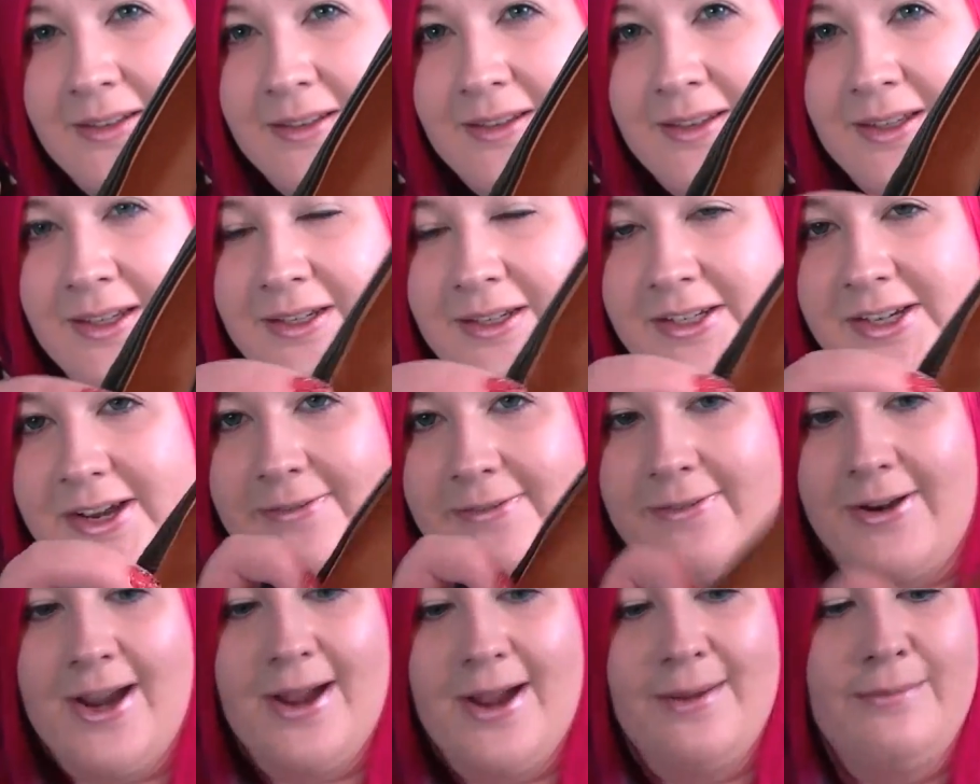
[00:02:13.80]
the
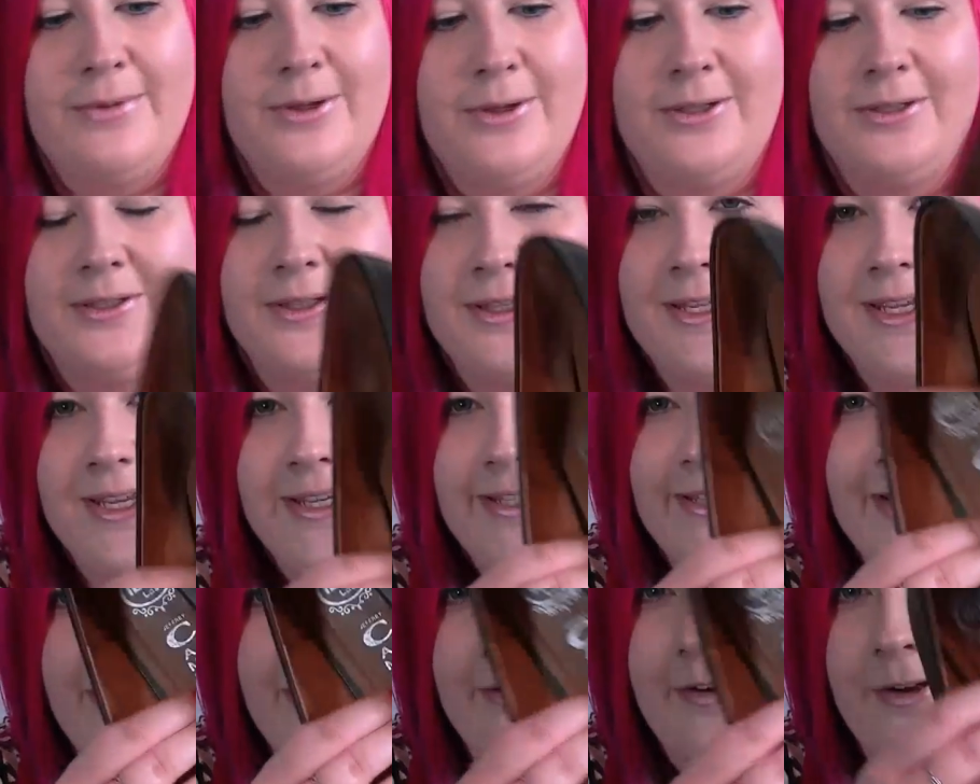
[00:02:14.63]
Jeffrey Campbell,
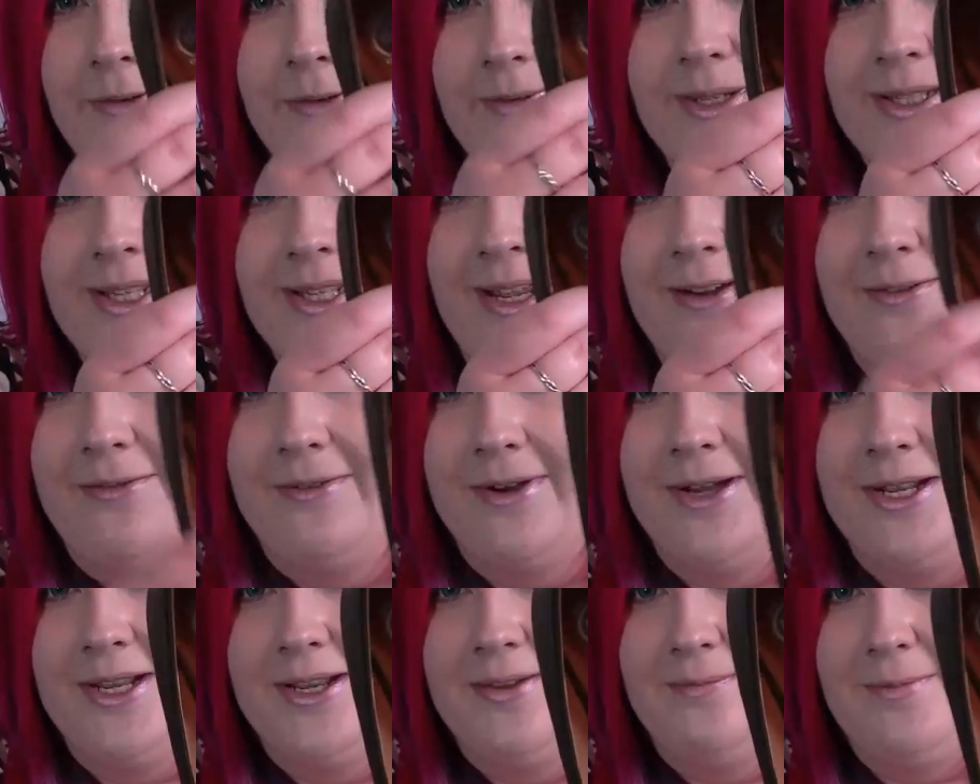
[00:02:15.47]
these are always like
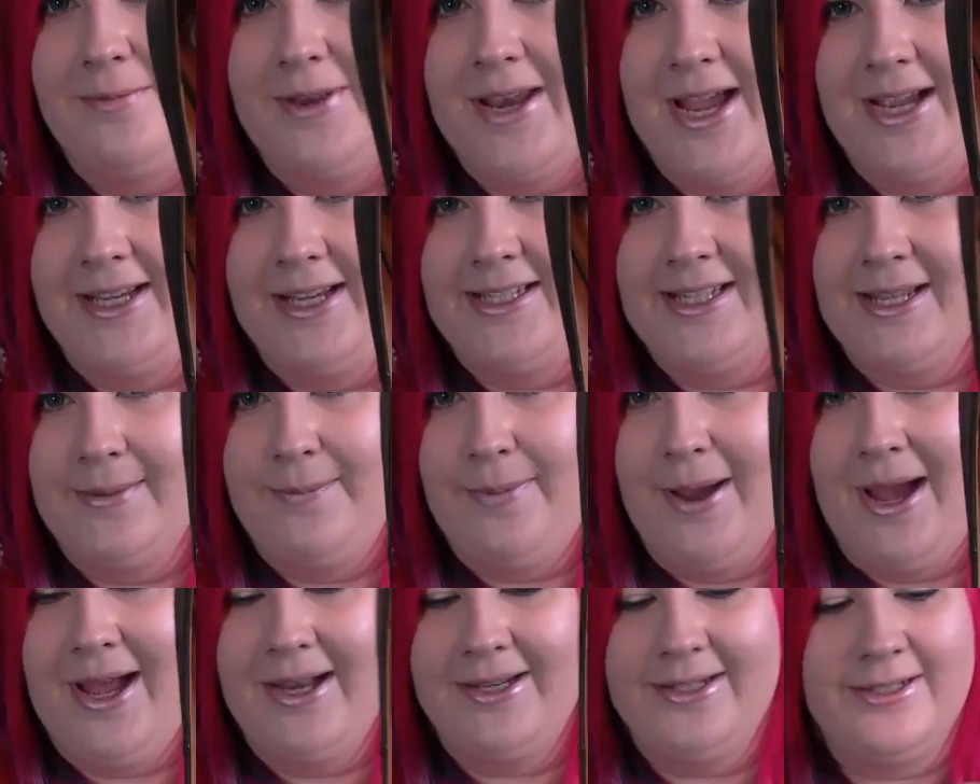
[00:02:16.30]
really nicely
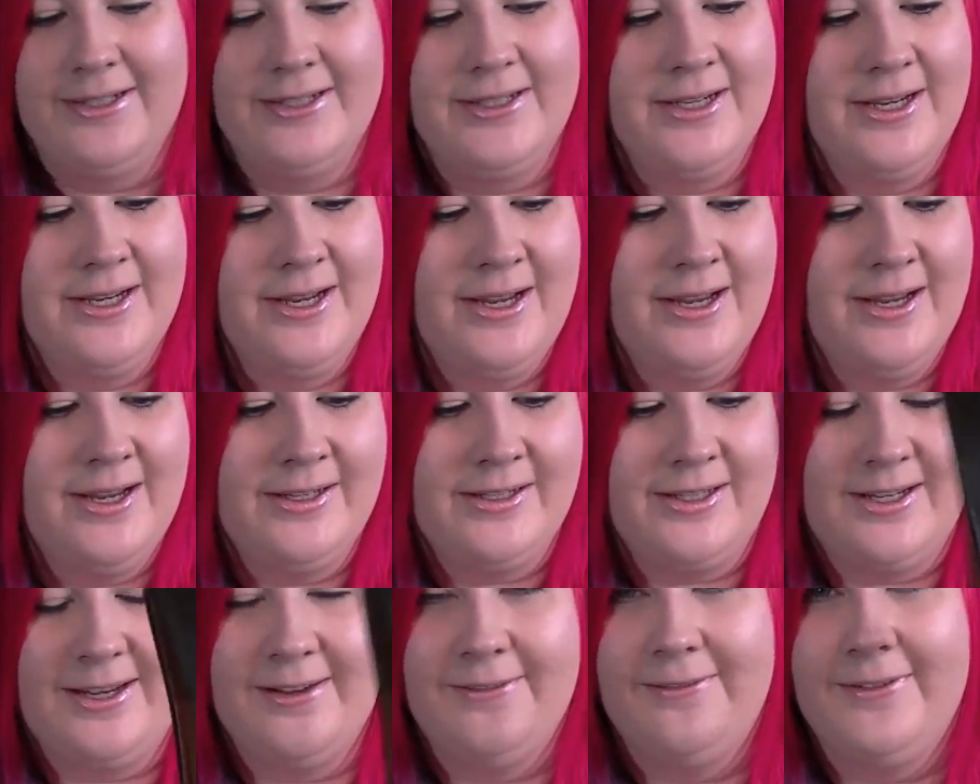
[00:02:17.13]
padded
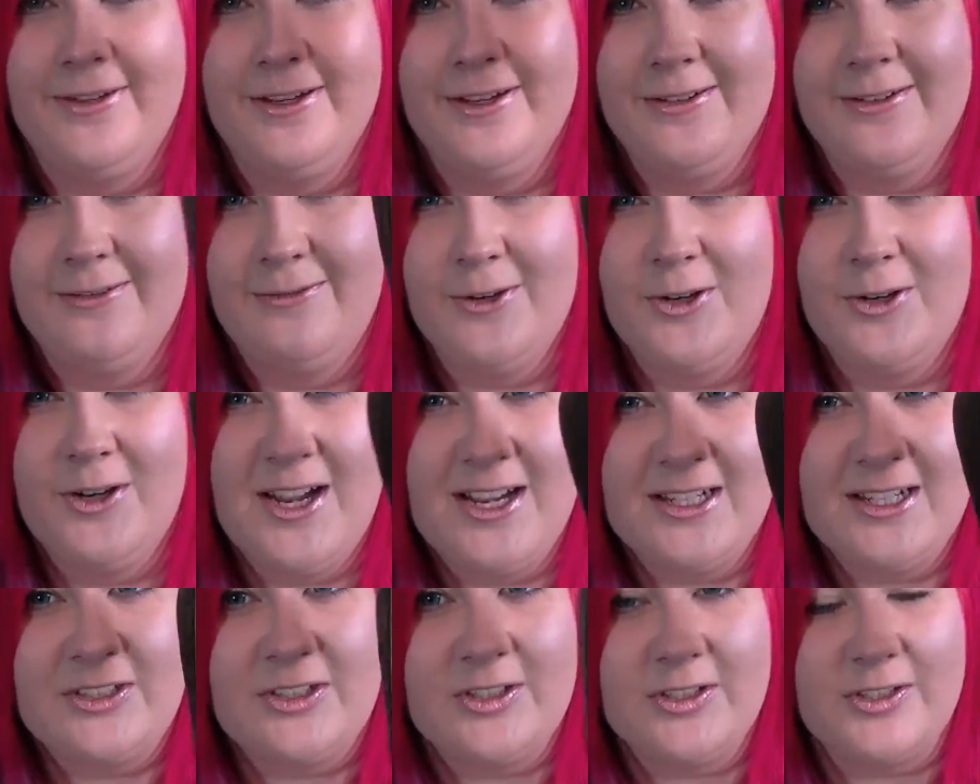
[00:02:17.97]
to give your foot
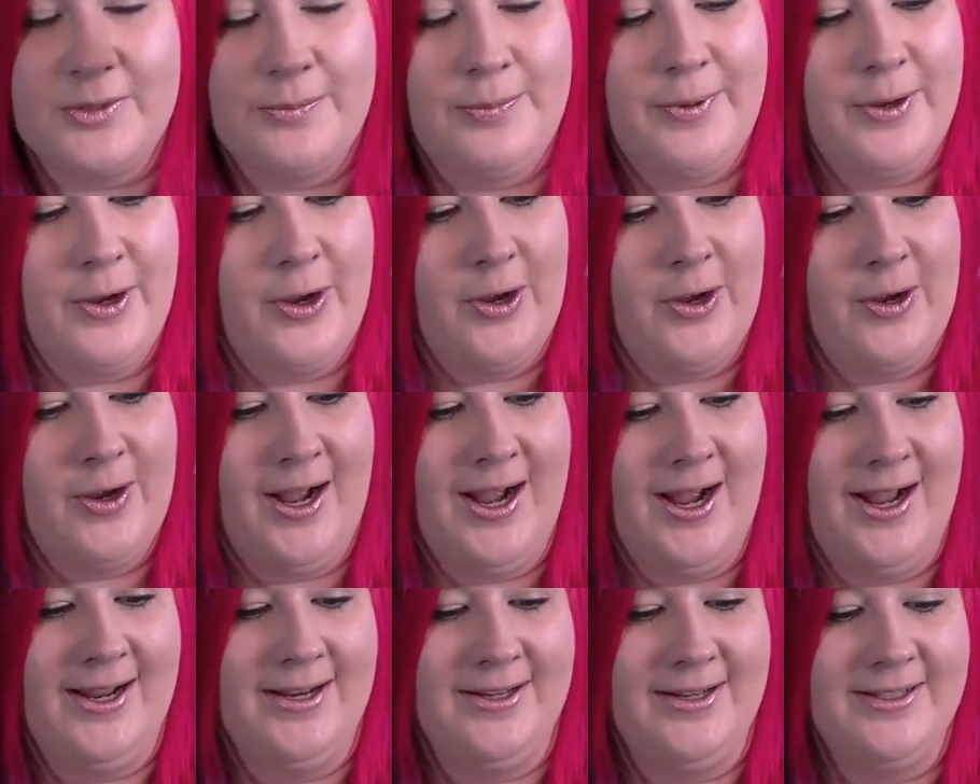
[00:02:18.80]
extra support,
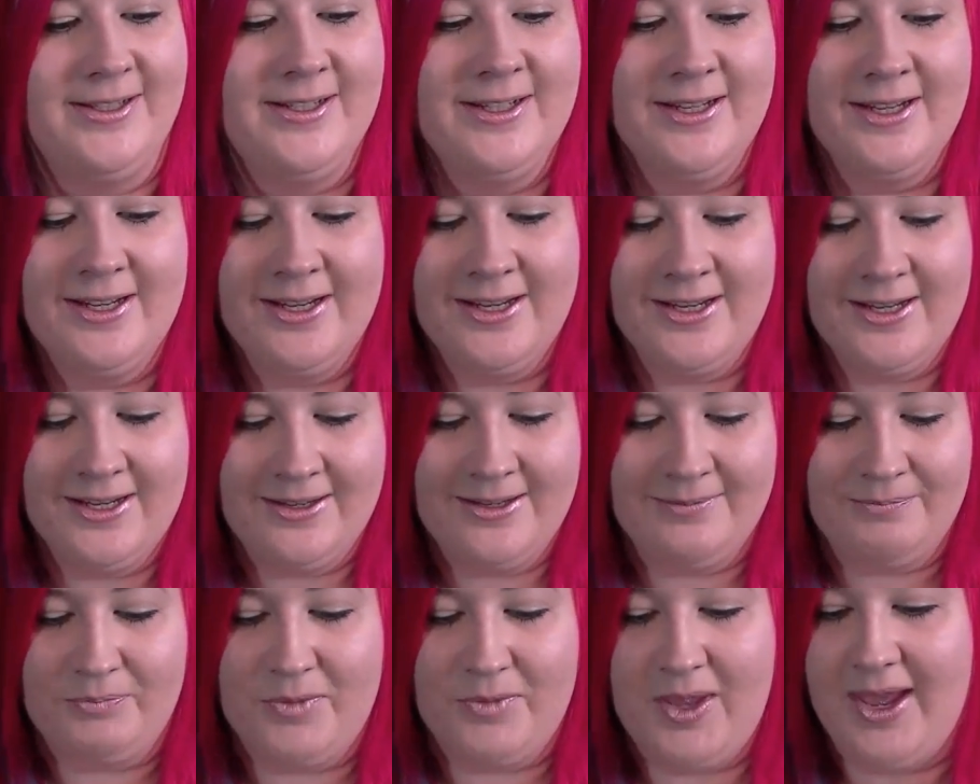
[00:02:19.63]
and
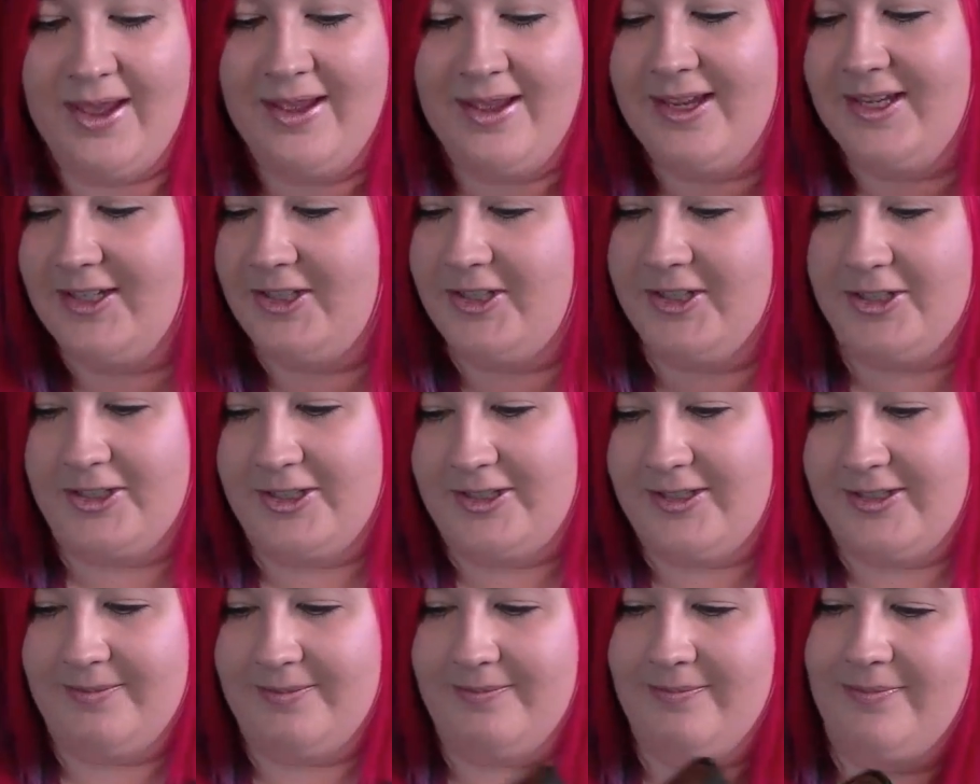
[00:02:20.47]
yeah, it's
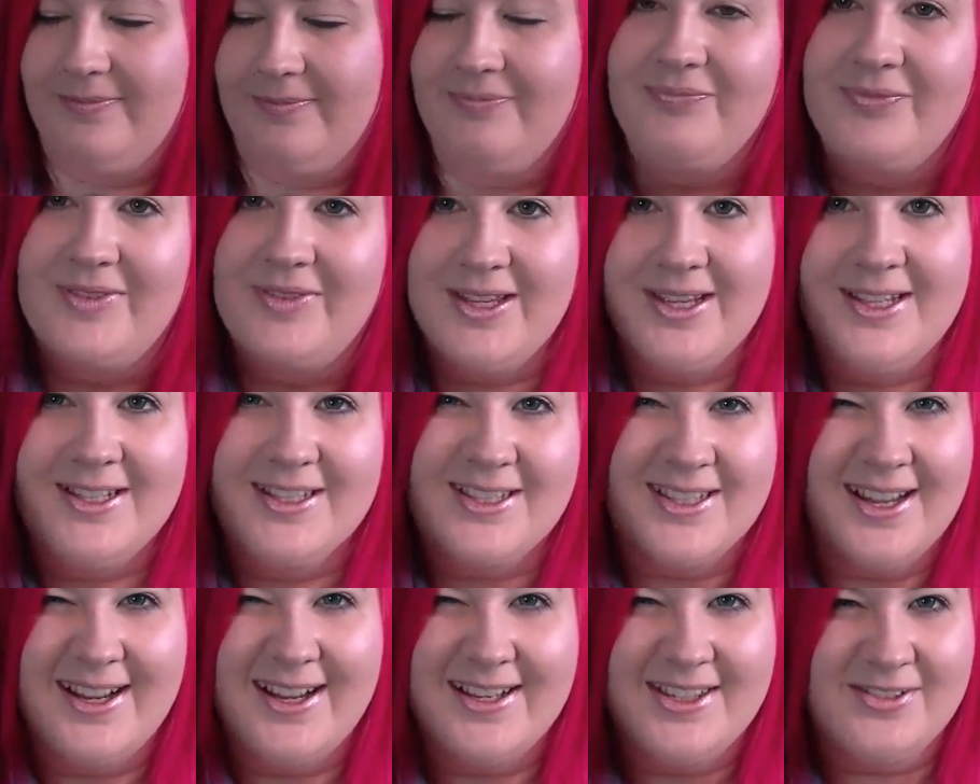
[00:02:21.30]
just the
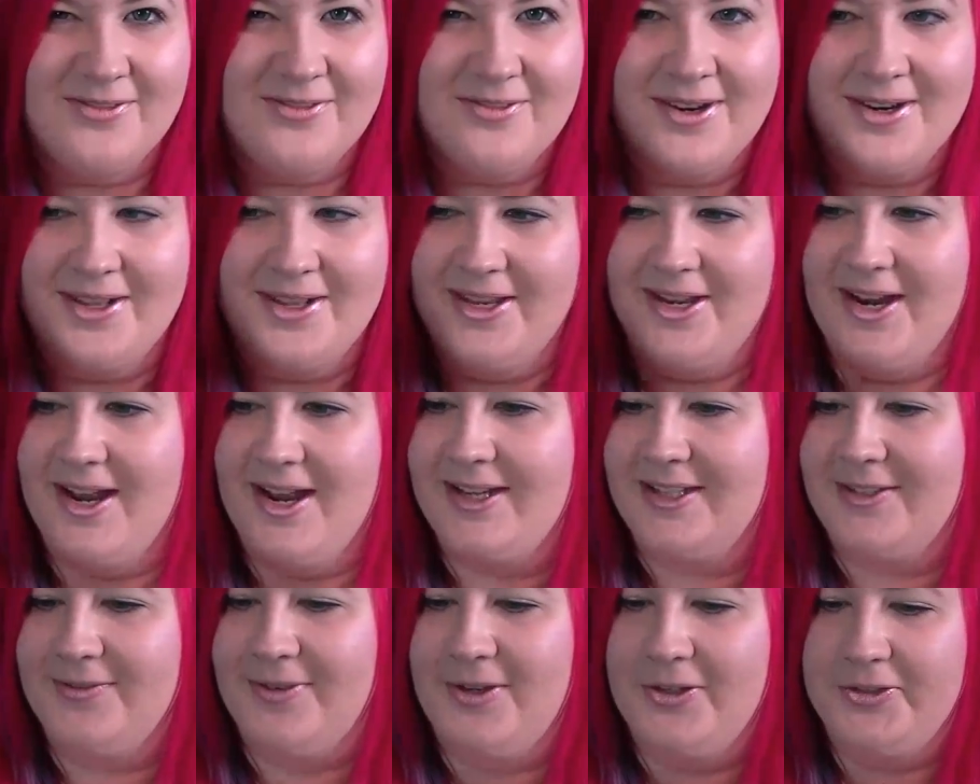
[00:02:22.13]
insides are really
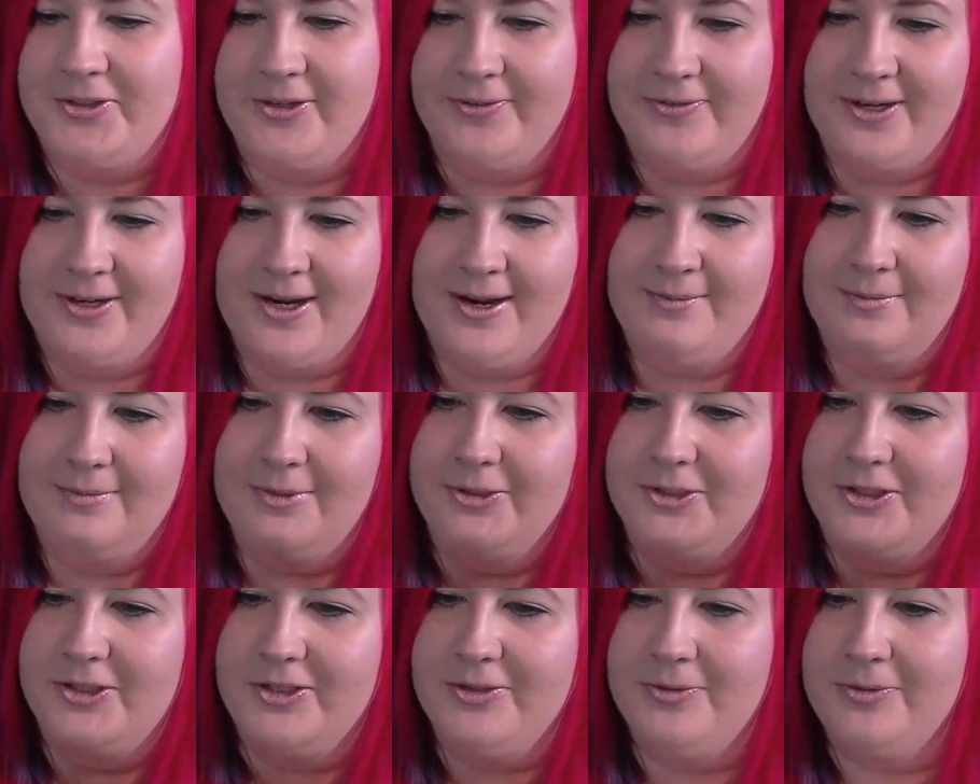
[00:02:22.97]
nice of all Jeffrey Campbell
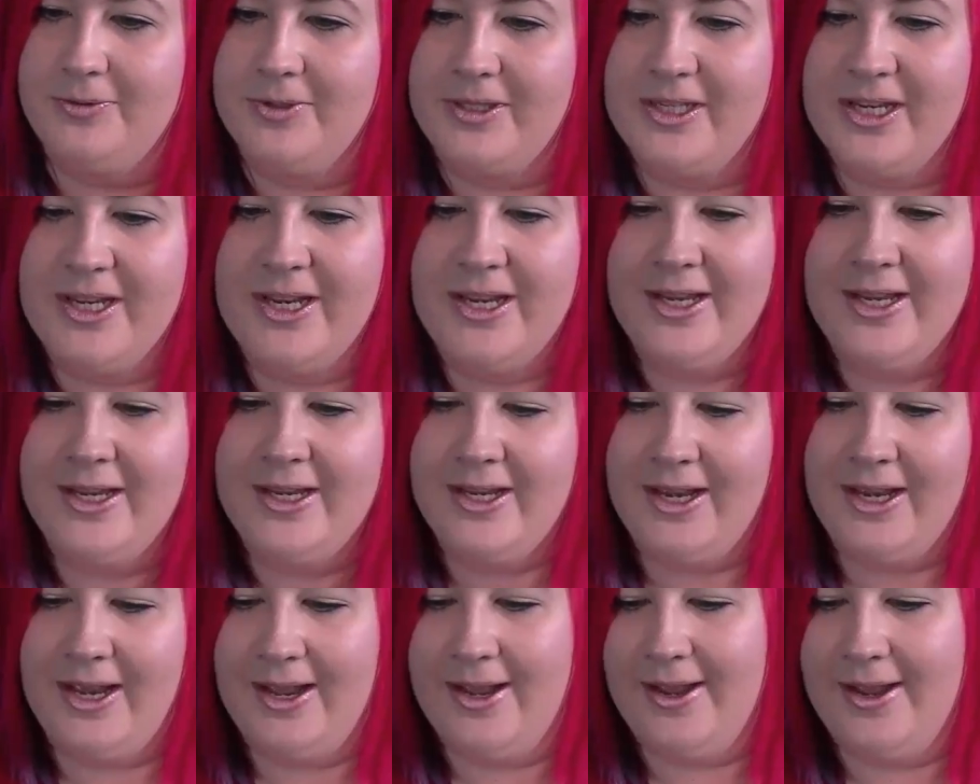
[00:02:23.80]
shoes.
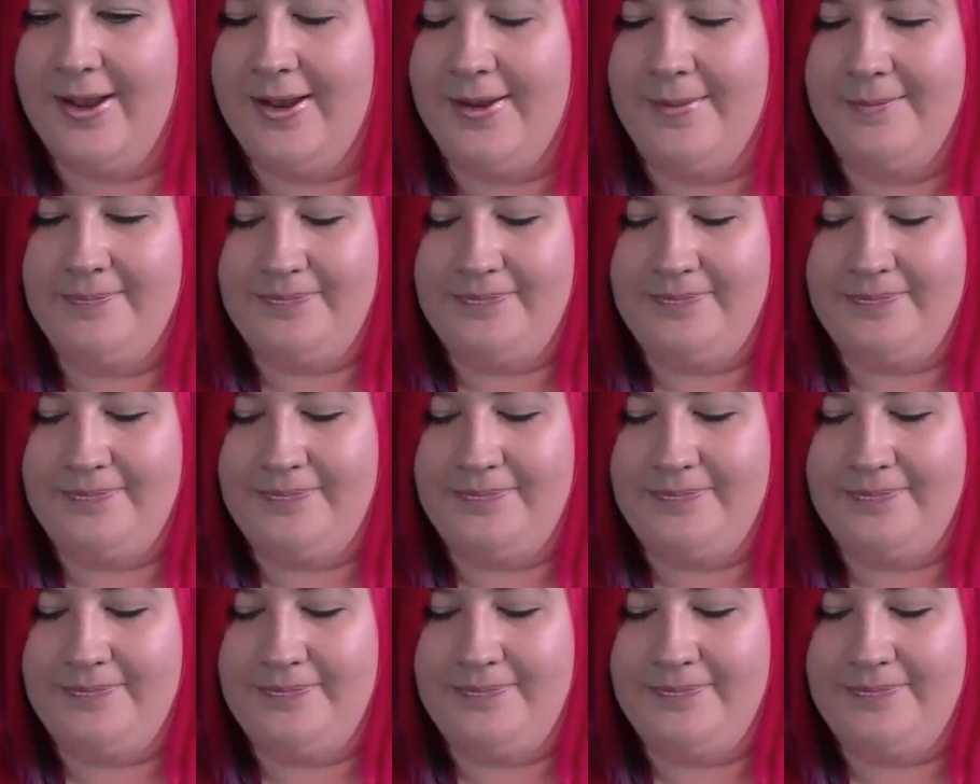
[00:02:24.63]
But